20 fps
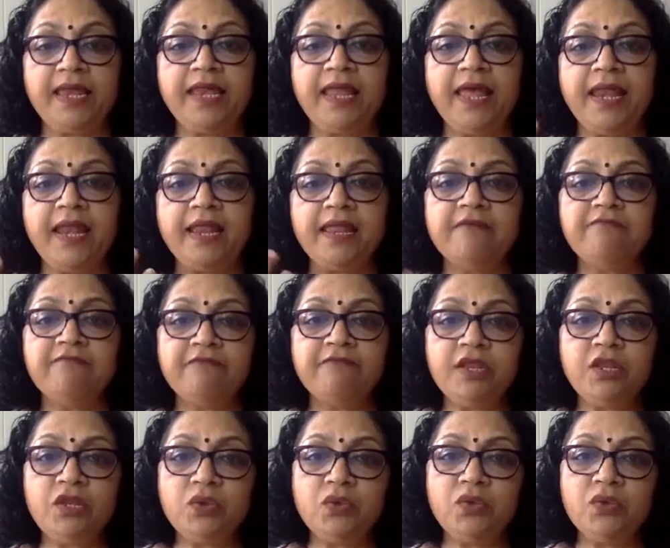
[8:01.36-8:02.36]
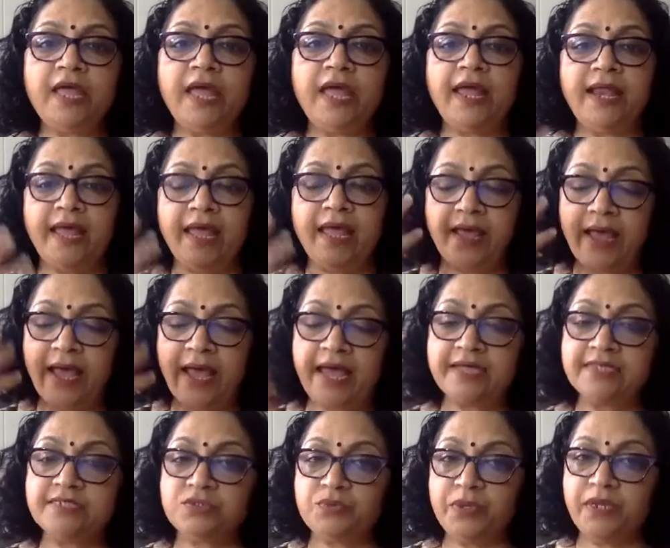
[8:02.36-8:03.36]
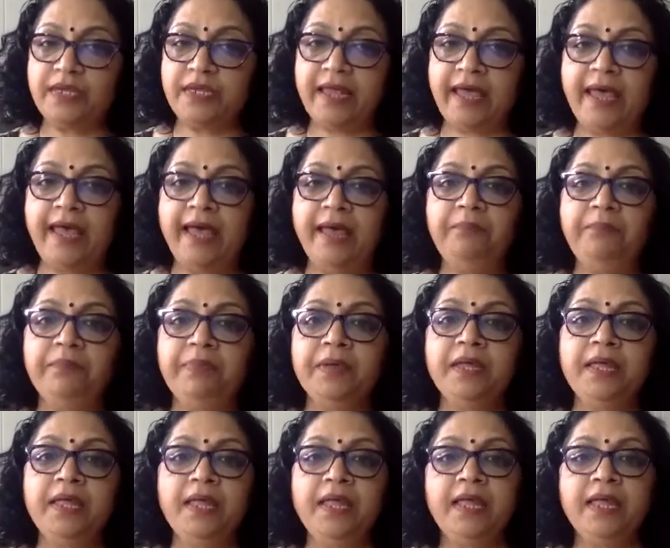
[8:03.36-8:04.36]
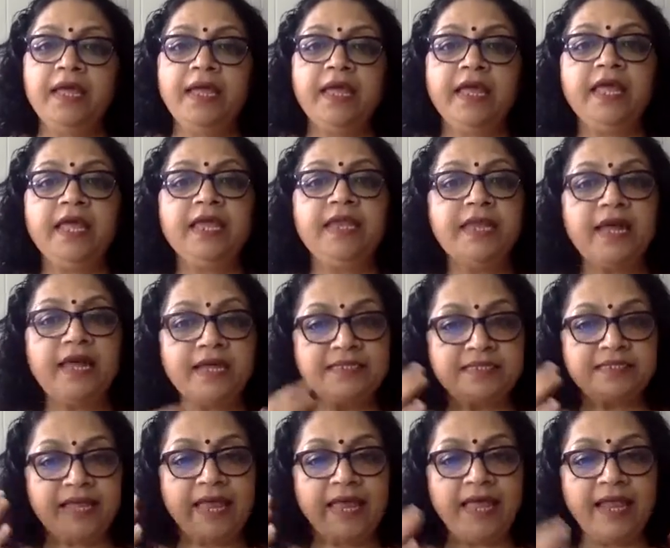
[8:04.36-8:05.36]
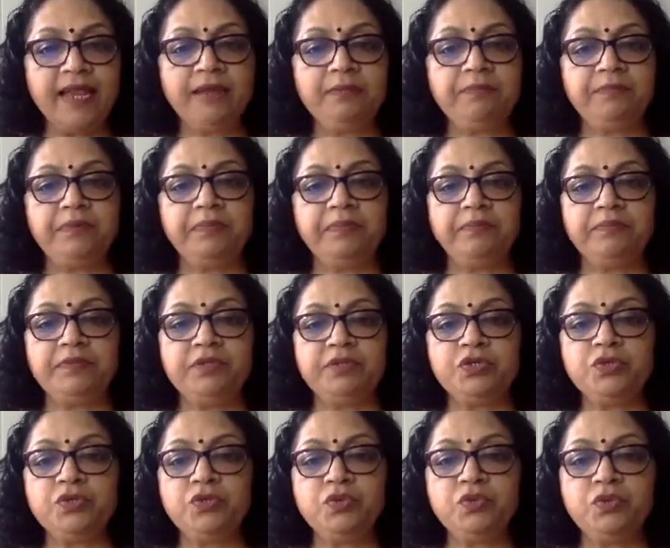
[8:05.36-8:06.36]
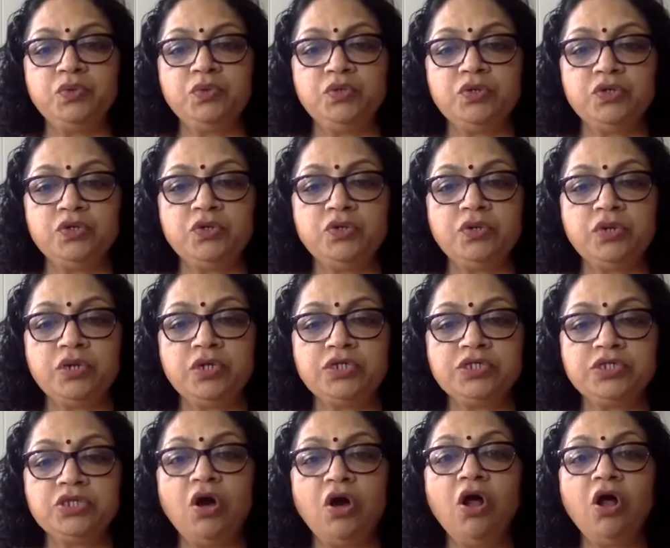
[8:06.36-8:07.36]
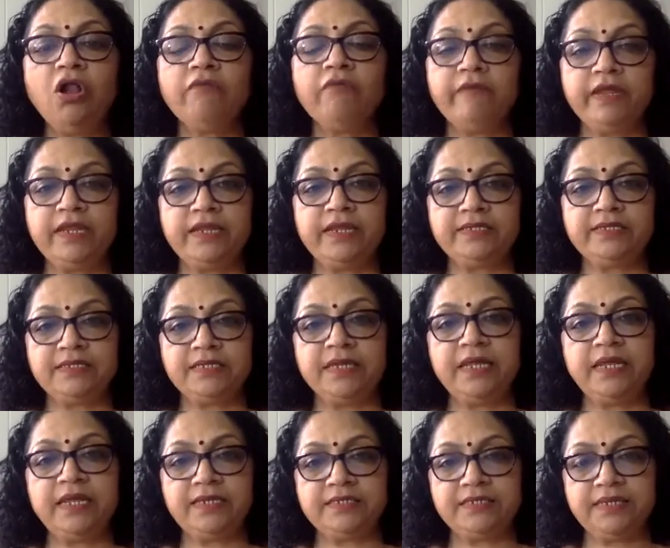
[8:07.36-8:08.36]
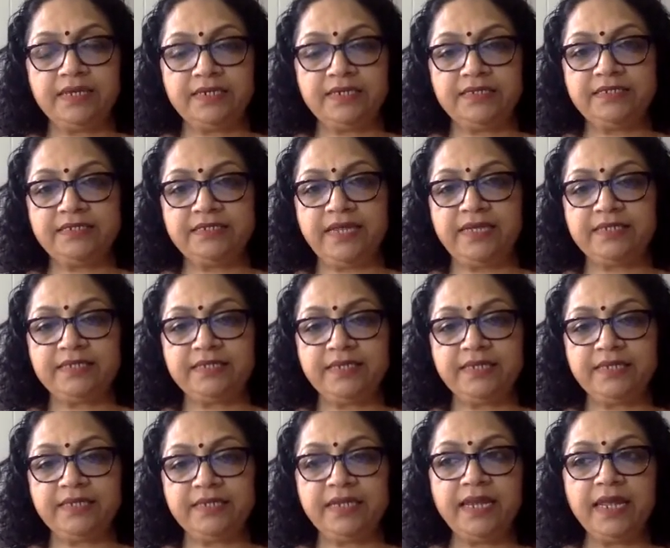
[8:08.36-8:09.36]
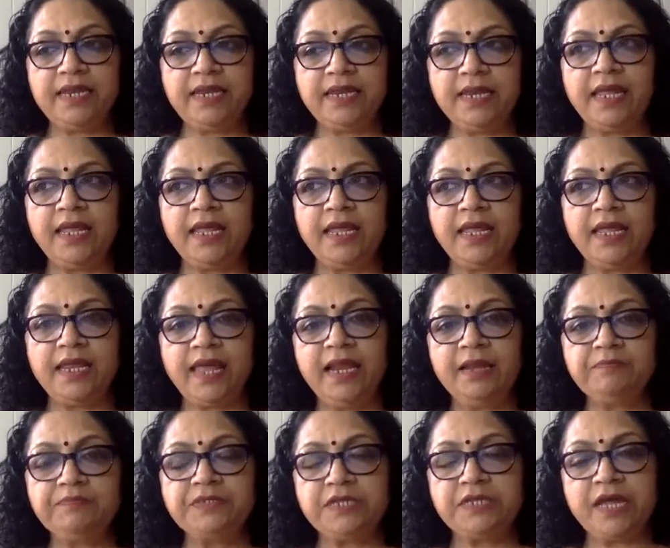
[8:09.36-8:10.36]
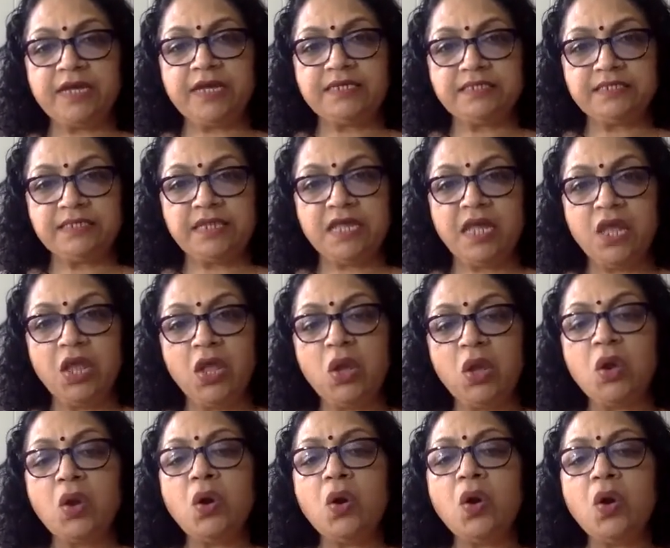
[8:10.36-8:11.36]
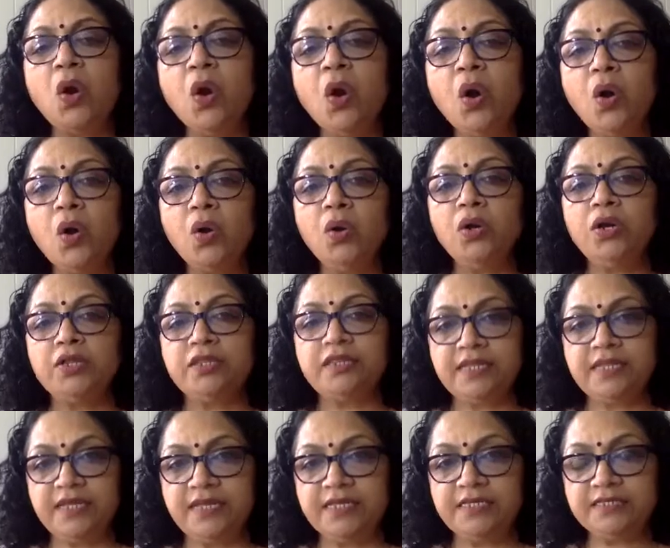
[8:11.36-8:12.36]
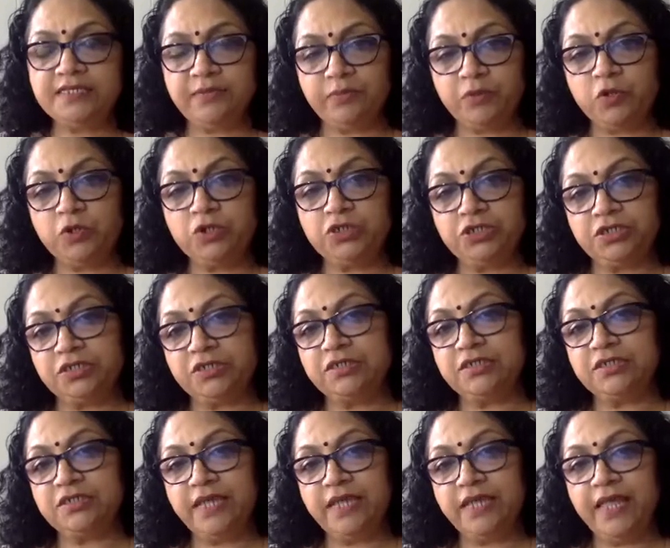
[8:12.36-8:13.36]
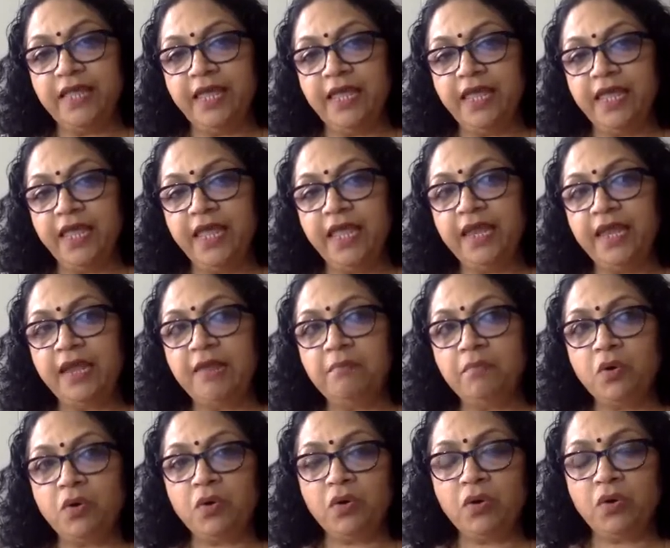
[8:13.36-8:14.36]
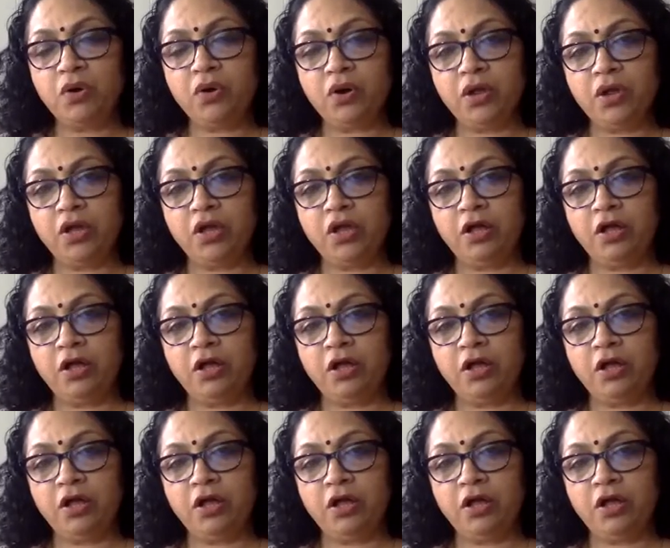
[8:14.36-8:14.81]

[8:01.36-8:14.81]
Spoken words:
it. And if we do that as we tap, it does help to resolve it in a certain sense. It helps us hold these emotions in a more